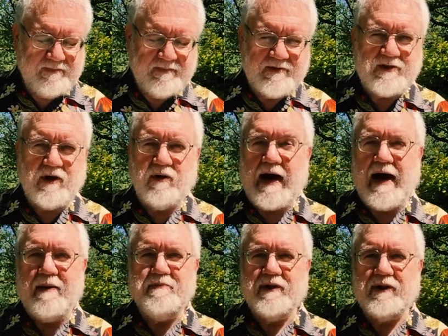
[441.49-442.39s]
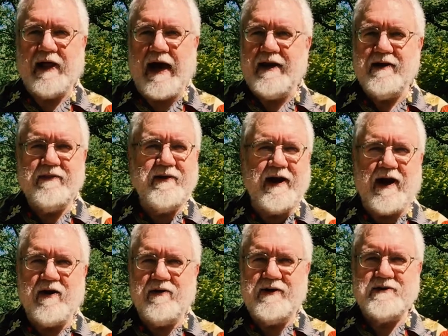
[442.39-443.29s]
So I'm delighted that
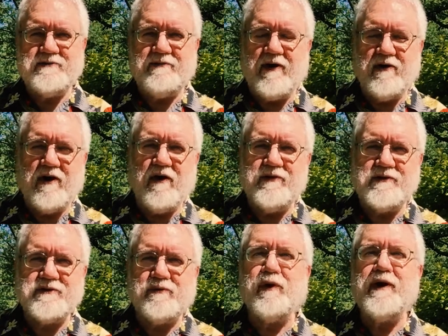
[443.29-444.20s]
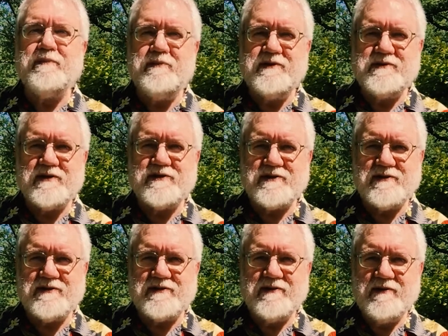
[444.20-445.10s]
Aaron has found all these great
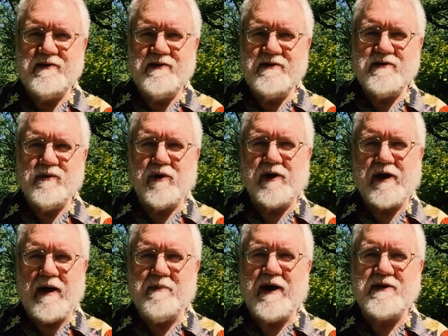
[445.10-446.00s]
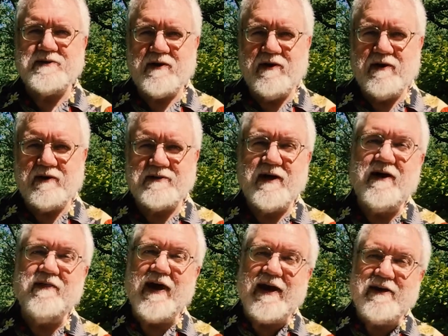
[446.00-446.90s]
musicians to work on my songs.
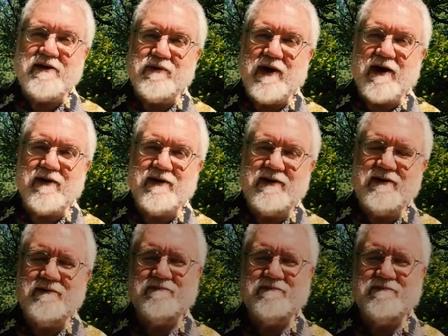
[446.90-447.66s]
Thank you, Aaron.